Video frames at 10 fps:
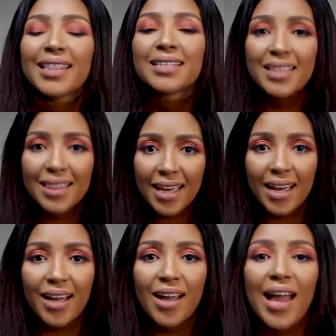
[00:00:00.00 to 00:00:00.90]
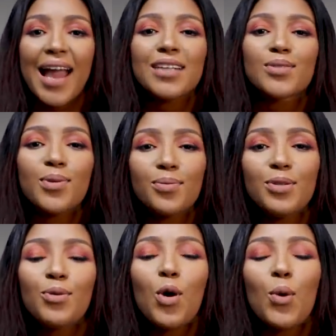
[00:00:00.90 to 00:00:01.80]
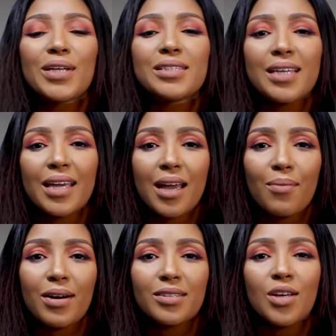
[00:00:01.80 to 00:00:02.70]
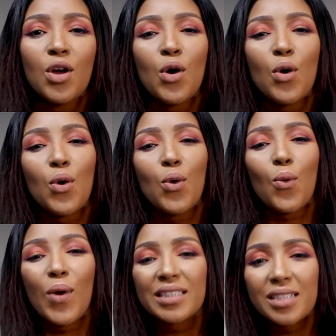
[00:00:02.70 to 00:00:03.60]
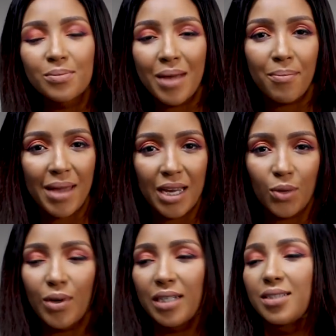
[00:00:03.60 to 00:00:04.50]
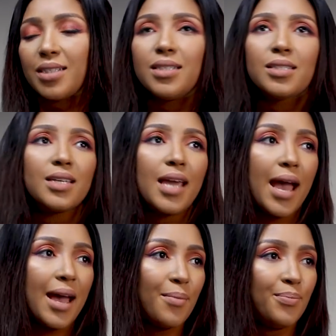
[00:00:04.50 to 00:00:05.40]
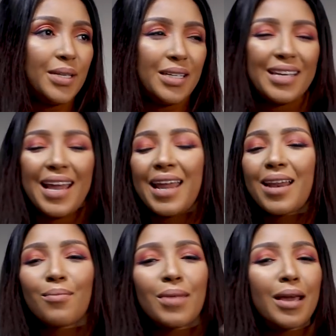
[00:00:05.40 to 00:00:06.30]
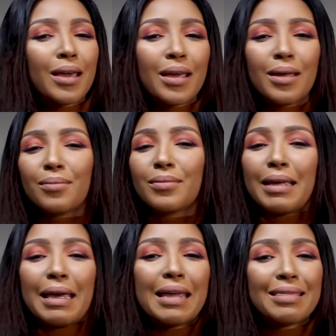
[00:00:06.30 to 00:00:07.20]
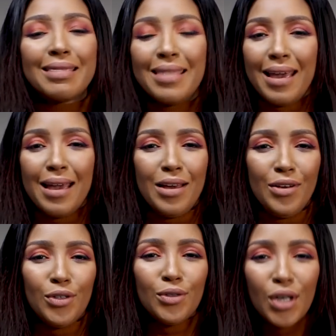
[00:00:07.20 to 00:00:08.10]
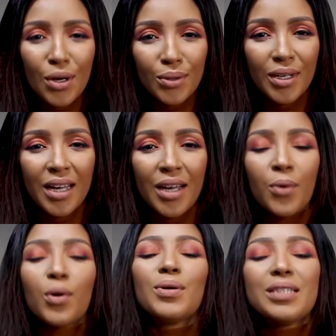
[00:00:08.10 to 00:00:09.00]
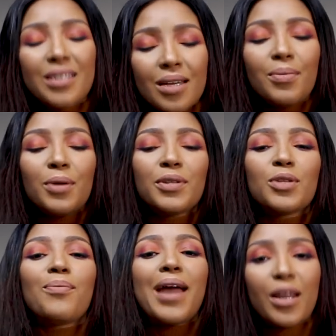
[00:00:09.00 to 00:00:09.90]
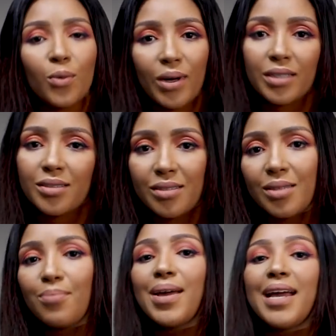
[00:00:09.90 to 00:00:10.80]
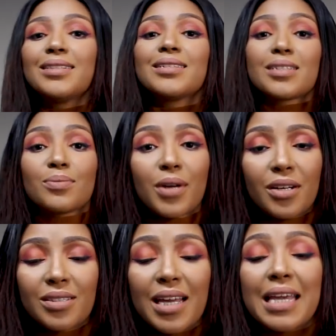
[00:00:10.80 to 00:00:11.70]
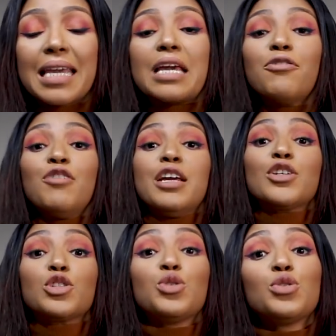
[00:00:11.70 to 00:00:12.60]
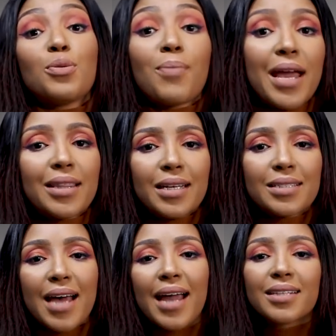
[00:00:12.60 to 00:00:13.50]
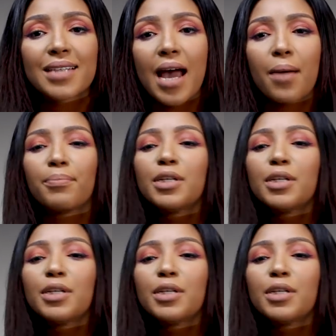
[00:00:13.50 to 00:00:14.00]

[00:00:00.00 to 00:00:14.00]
That's the thing. As women, we're always thinking about, what does my man want? Is he happy? Can I make him get there? You know? We're always thinking about what the man wants, the man's experience, and giving to the man the entire time.